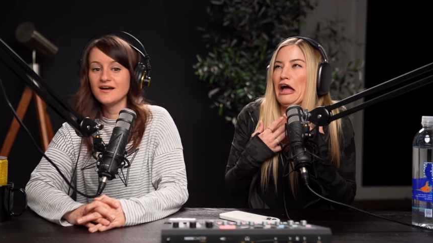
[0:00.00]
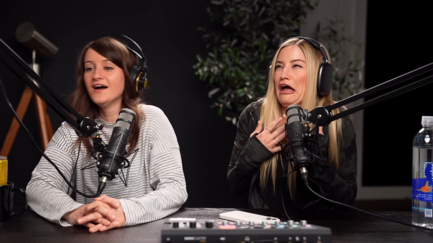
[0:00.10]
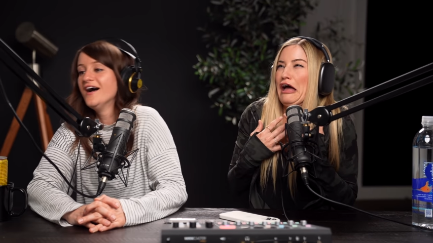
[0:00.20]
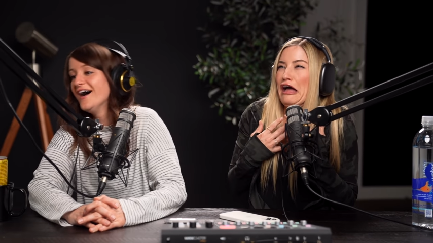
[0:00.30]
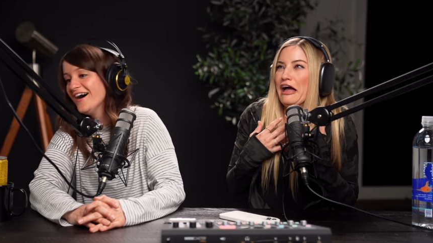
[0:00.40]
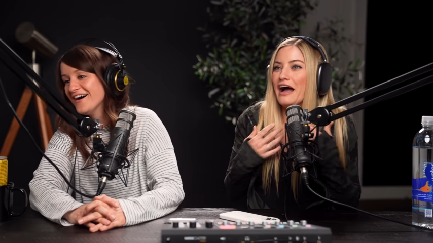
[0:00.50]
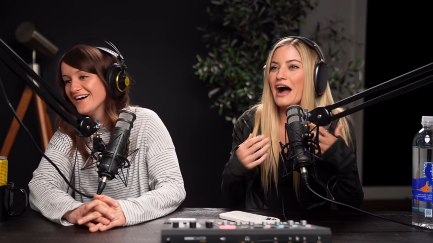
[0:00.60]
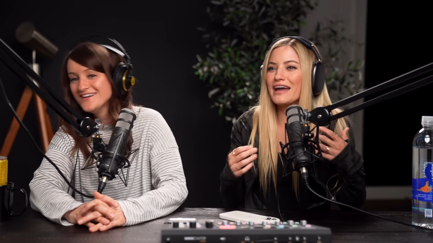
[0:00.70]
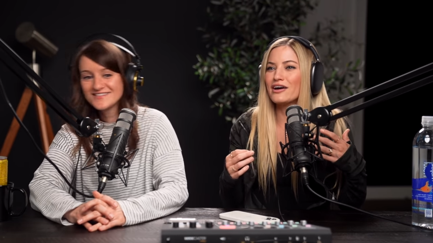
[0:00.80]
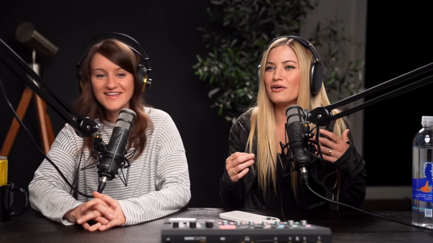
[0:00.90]

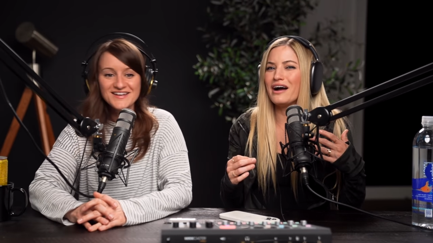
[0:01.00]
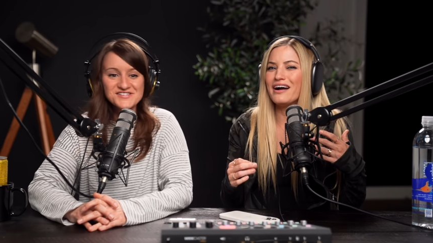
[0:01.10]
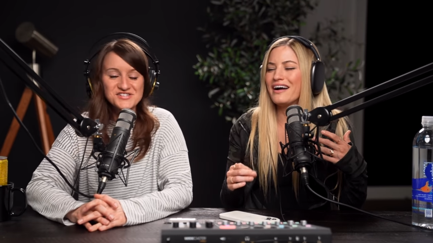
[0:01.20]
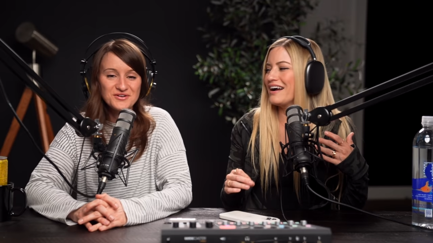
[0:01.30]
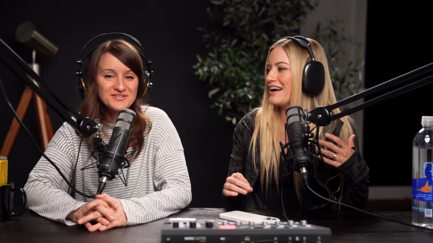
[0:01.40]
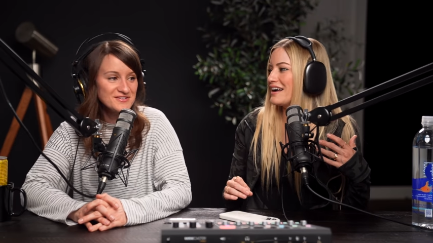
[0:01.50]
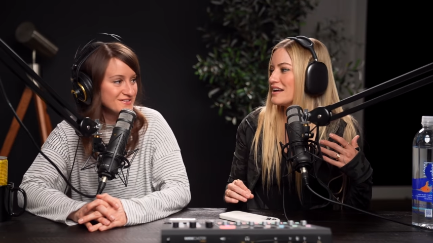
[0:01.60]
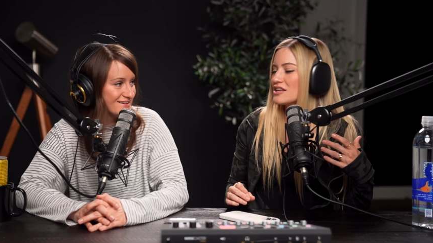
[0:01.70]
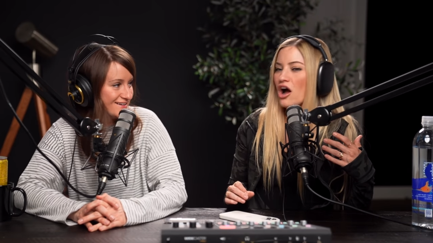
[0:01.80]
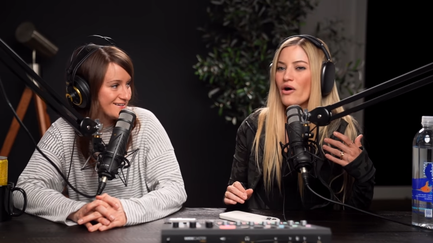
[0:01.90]
Speaker 1: I go. They didn't show you?
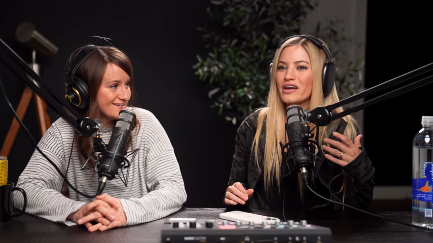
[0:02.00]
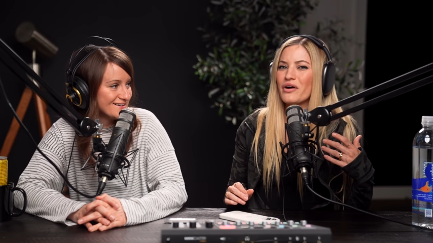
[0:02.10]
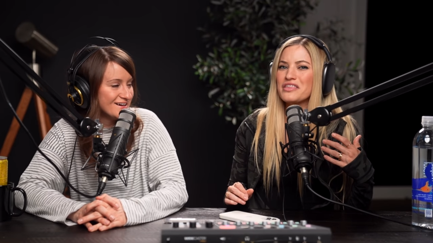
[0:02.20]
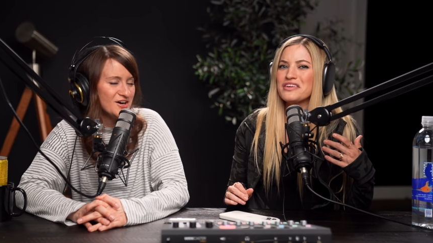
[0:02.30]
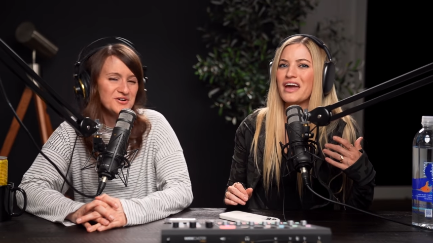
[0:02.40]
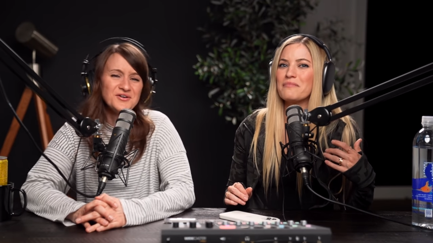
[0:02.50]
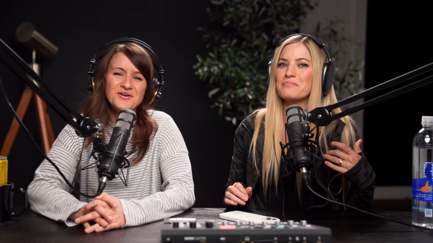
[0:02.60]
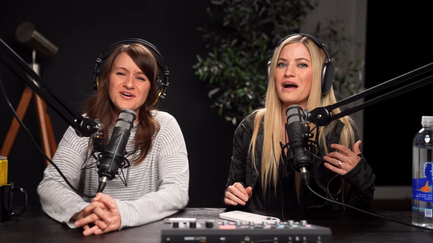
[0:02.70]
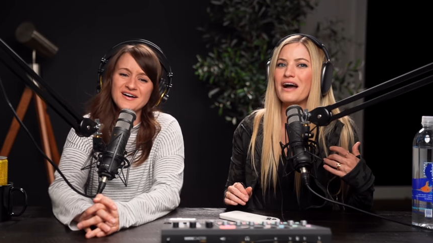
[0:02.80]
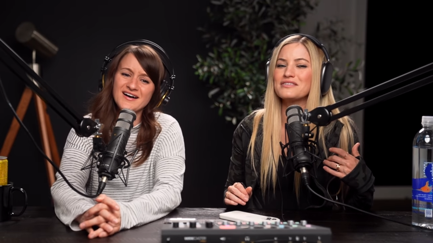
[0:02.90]
No, I go. I think
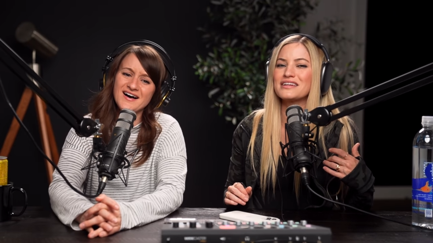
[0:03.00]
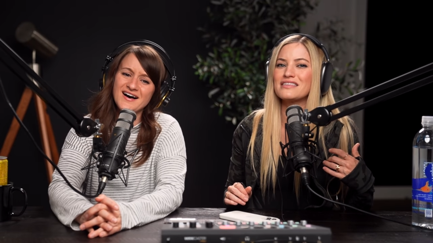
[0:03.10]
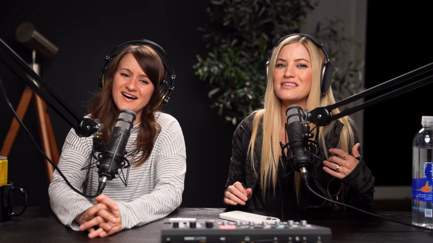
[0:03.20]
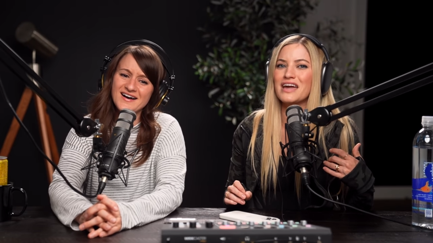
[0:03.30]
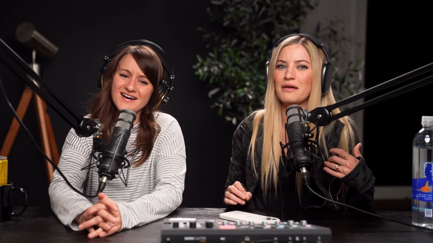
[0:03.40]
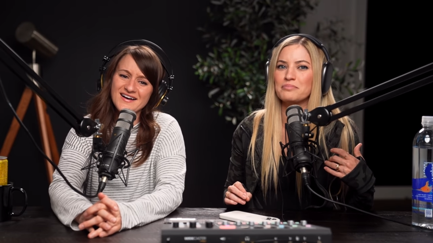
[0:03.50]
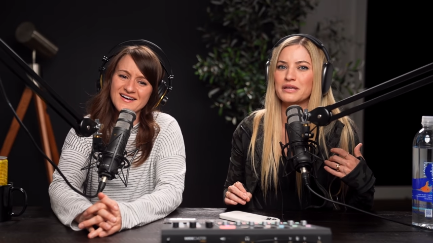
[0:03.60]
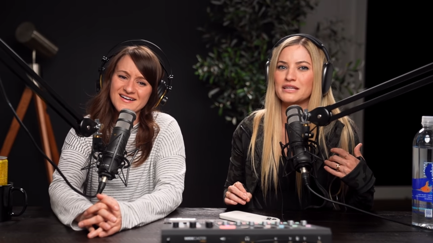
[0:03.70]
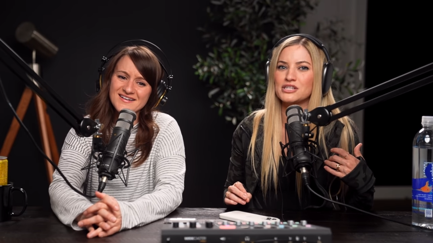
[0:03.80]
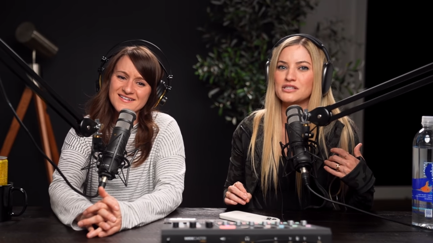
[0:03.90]
oh. I, I like. I think I
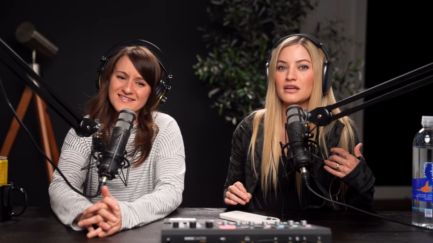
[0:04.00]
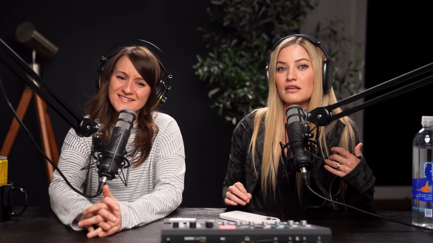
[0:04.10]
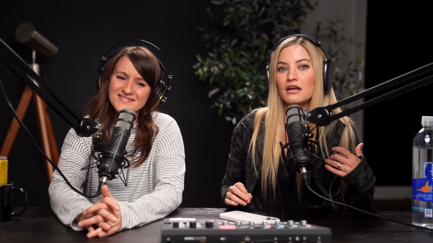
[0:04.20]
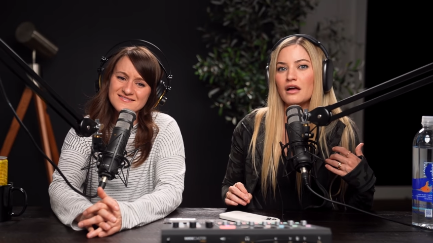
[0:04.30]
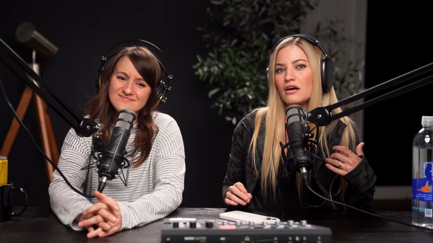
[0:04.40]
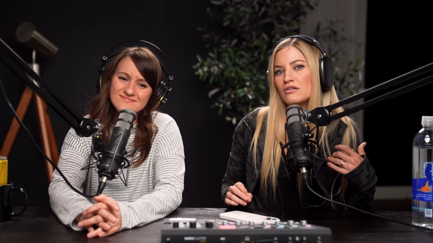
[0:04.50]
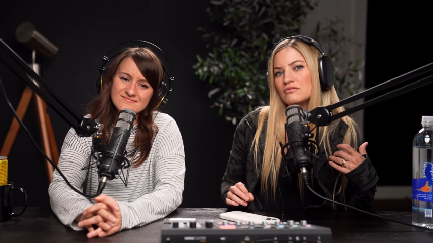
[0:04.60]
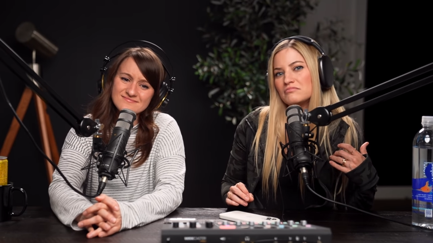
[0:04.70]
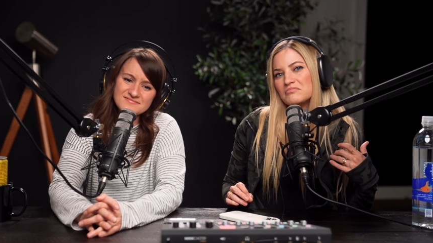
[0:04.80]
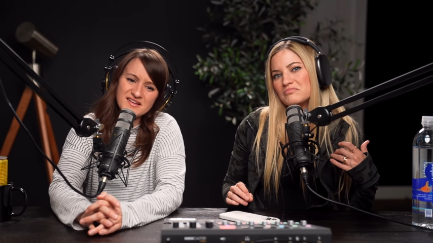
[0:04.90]
blinked. She's like, oh
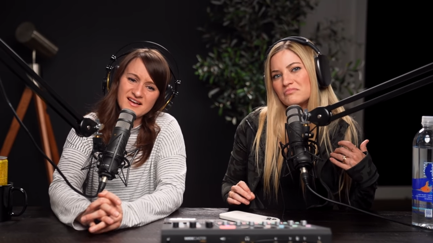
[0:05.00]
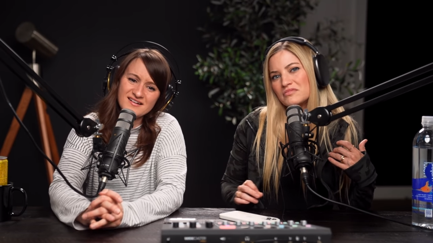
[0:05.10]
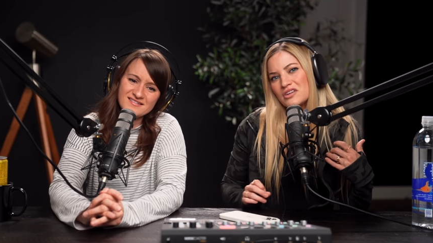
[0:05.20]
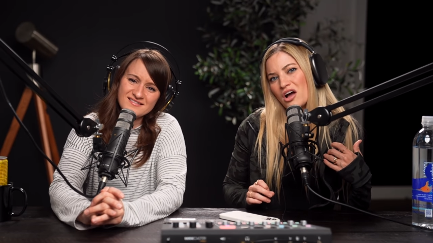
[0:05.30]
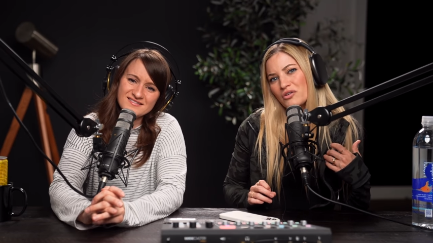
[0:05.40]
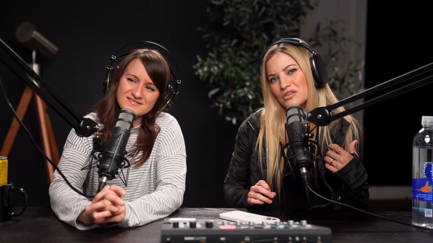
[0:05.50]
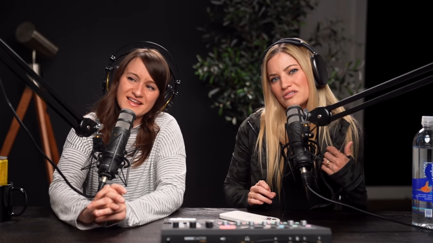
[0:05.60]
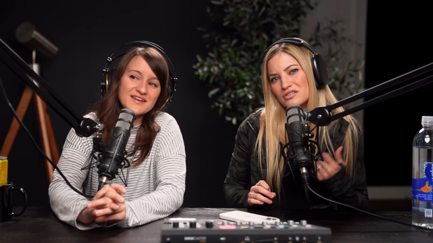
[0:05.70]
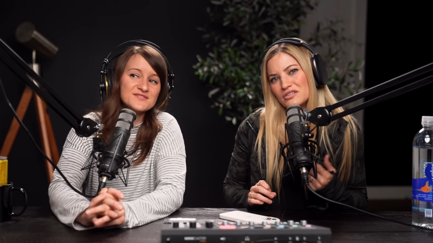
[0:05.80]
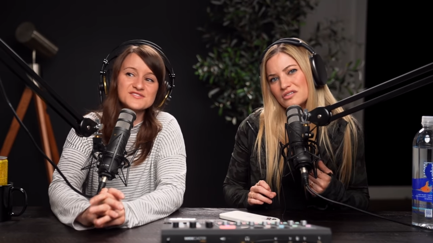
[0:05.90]
no, no.
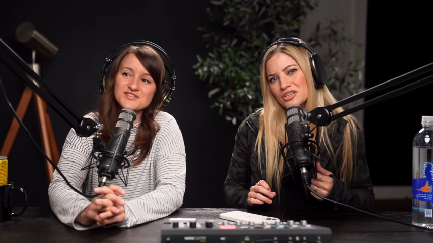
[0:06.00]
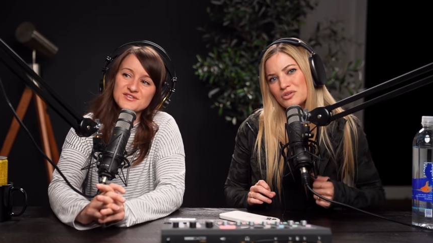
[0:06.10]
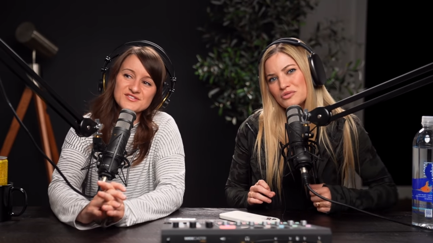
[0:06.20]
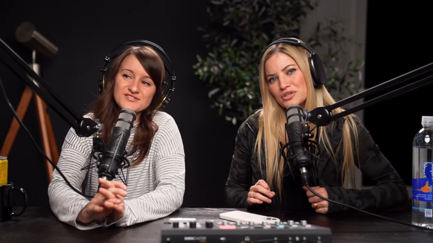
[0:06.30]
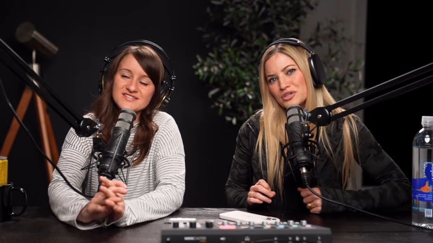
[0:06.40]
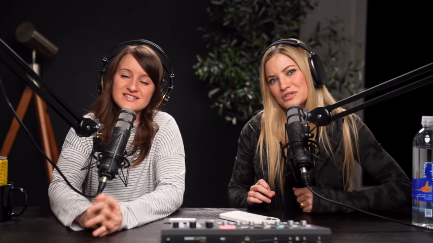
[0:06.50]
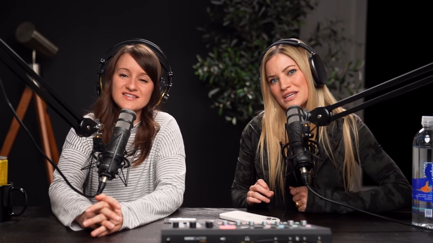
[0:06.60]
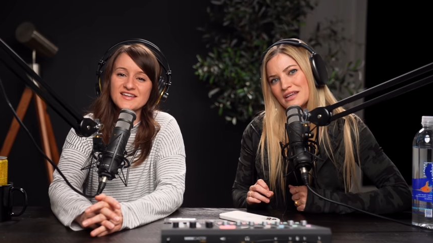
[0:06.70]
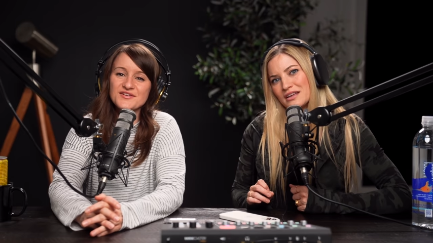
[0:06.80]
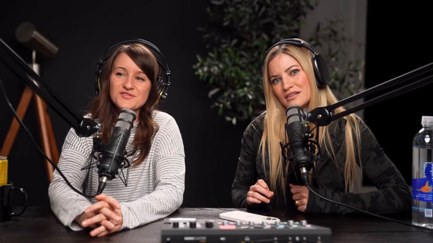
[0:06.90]
They don't show you because then
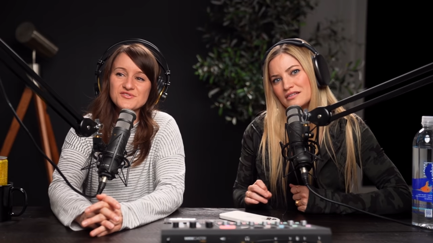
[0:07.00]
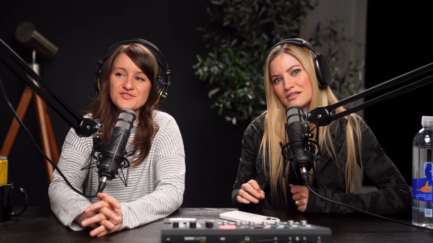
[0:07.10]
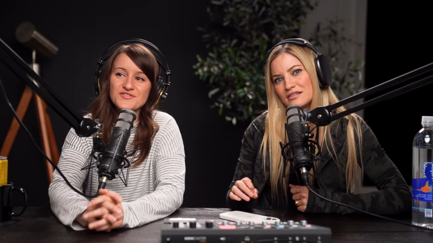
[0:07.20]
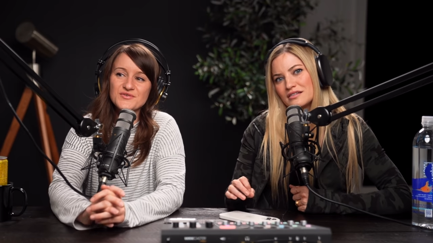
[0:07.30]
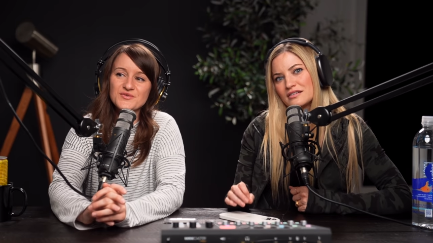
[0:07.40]
didn't. they know you if you